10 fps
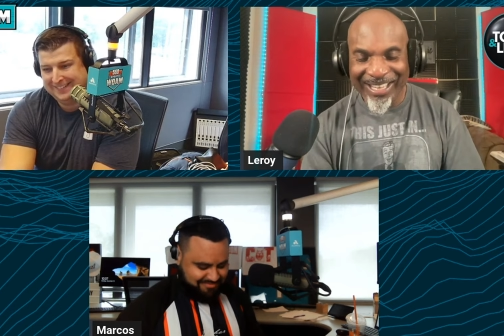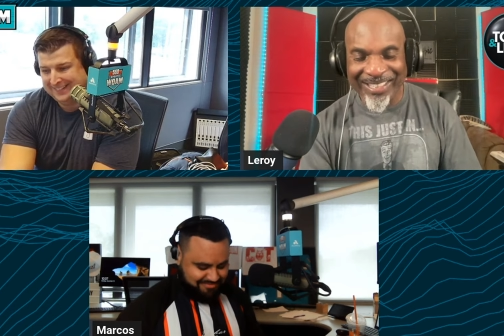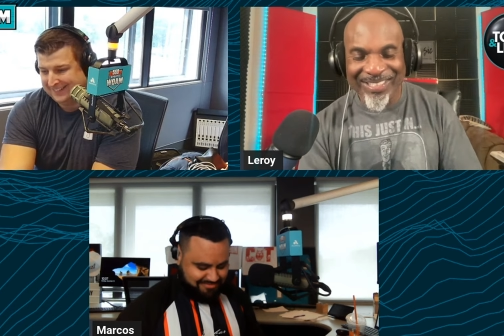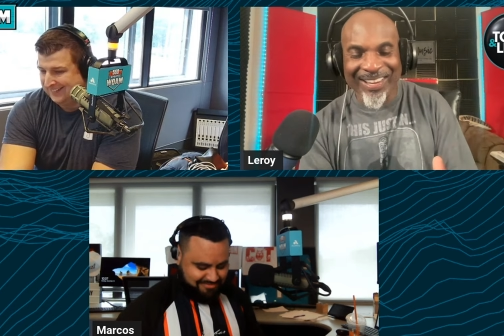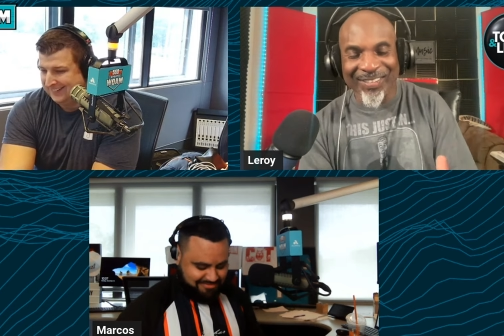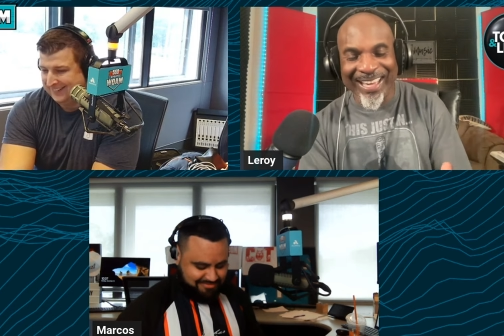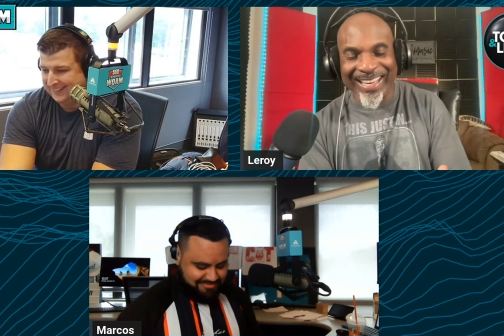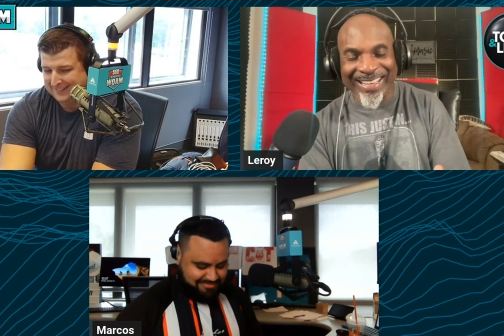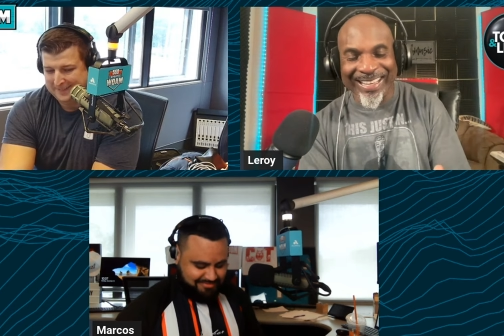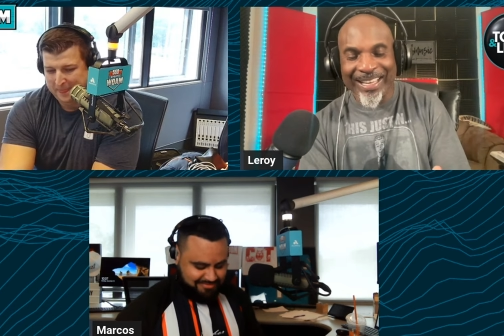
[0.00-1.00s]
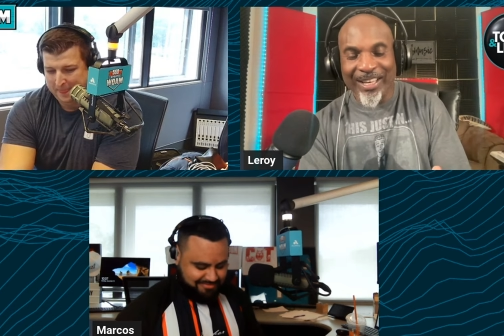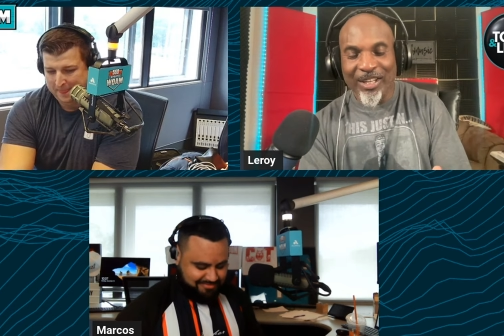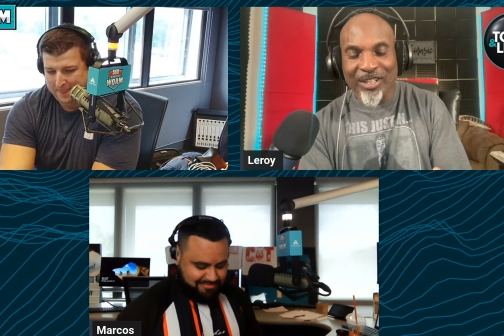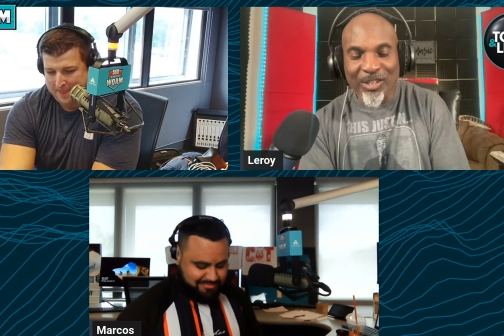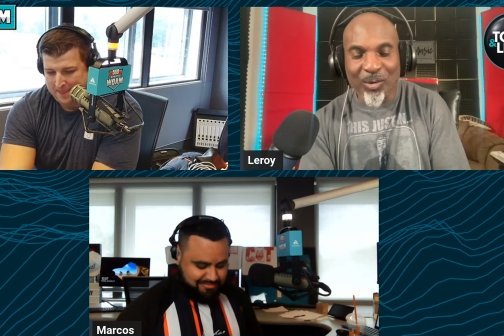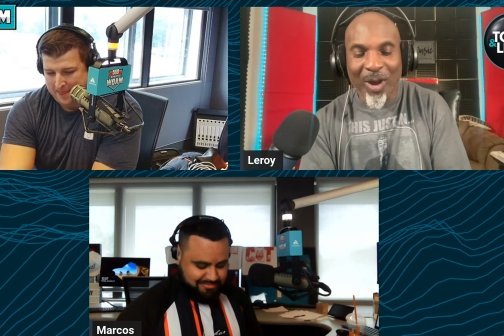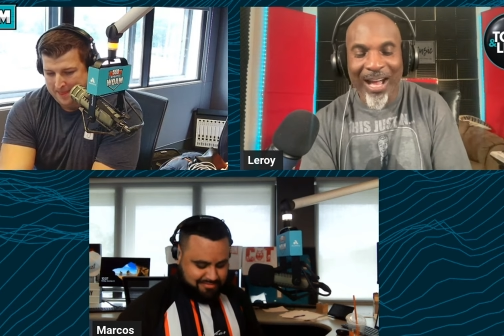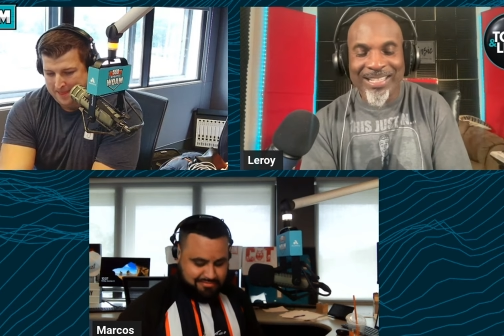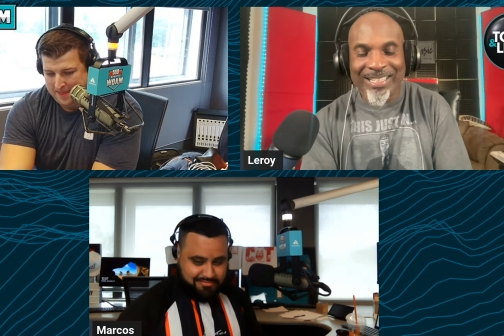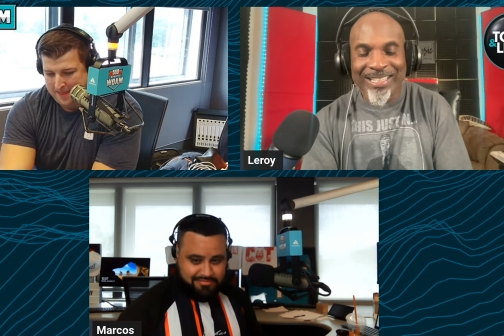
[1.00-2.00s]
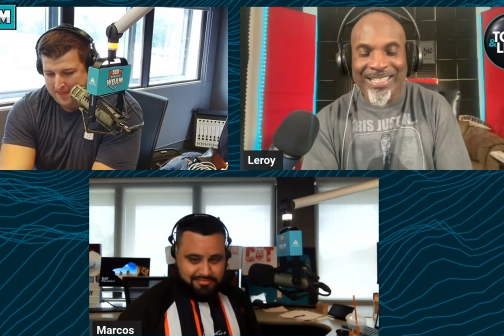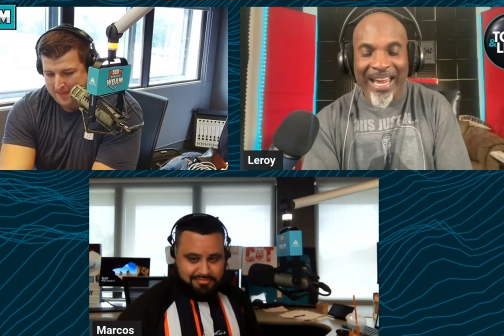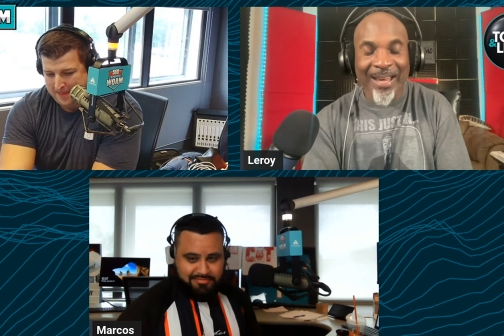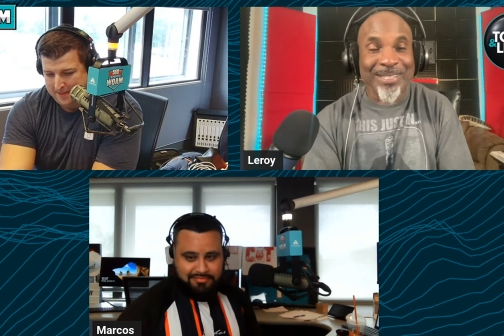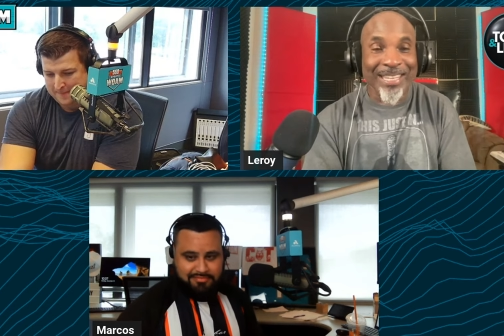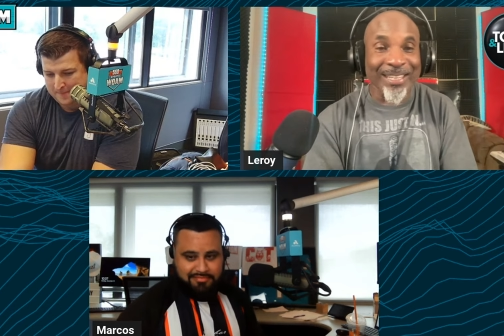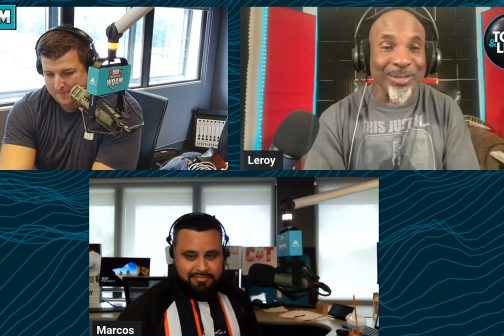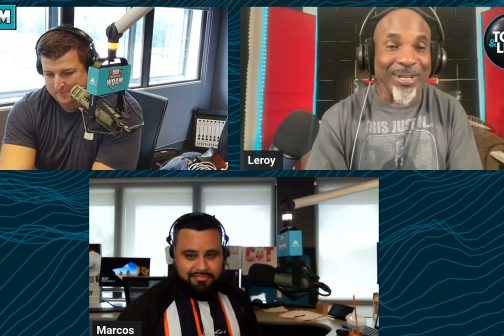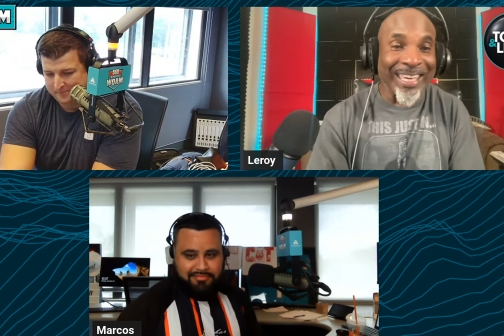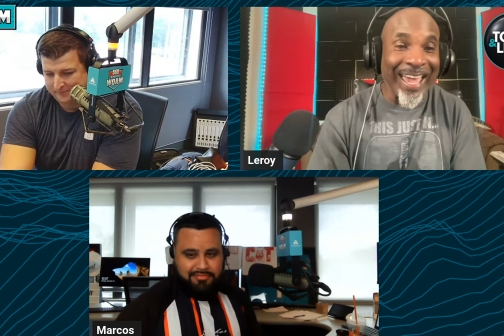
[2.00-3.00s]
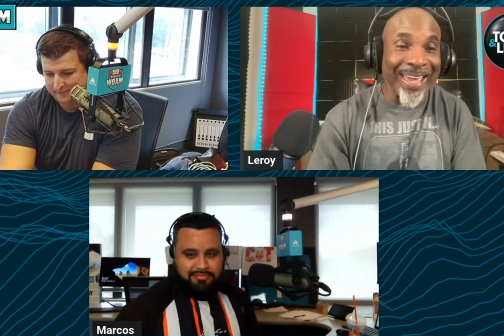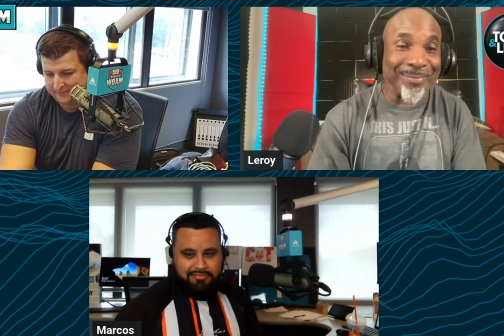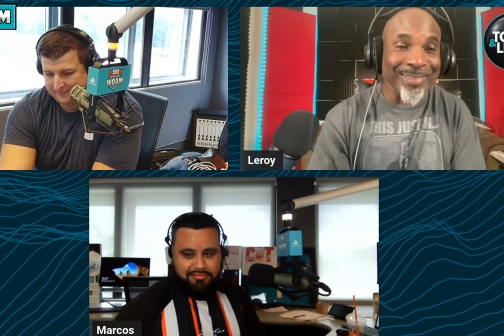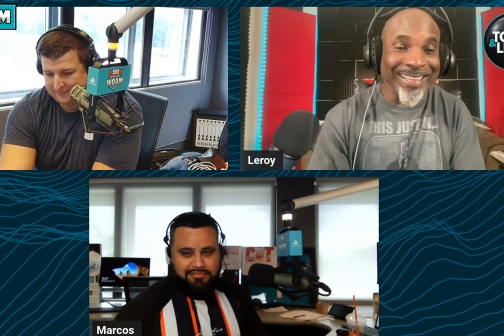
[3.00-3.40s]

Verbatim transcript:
Speaker 1: It's the way you're watching the same 10-3 game?